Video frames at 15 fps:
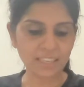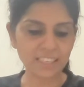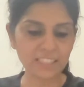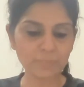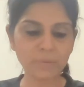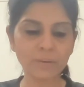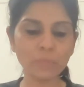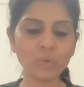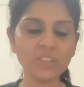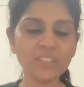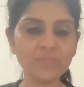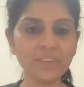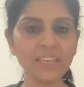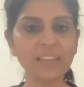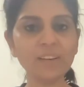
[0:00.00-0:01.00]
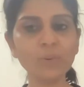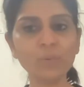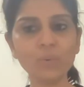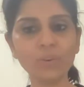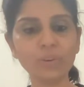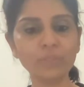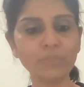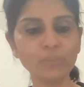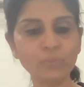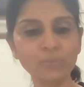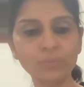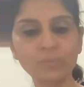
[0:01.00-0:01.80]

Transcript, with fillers: Is my voice very low, all of you?